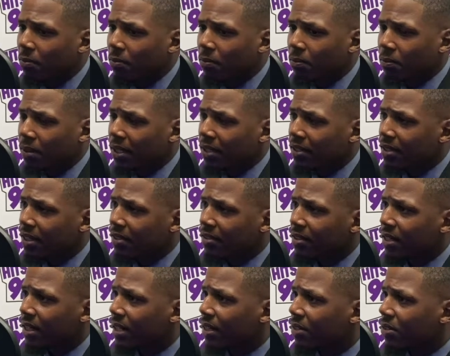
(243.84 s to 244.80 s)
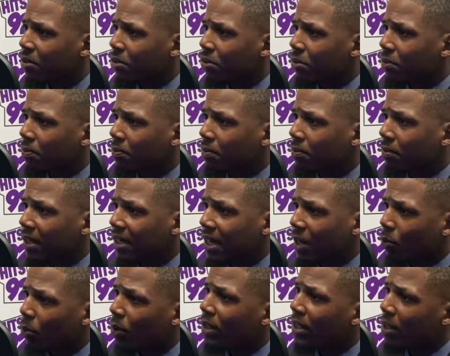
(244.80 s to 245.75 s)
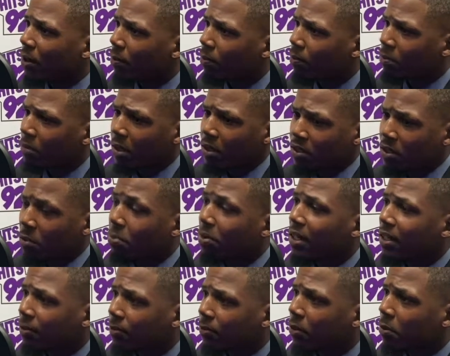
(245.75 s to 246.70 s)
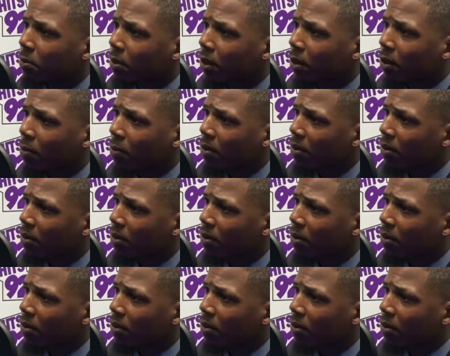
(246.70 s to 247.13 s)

place I signed to. And I went there to play football,